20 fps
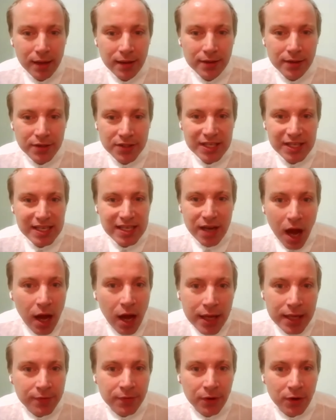There is a
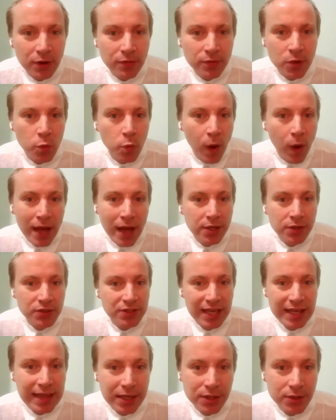dog in front of you. Why do you
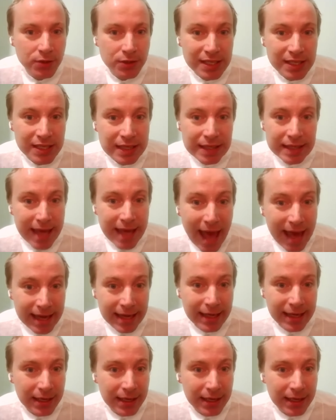say that you see a cat?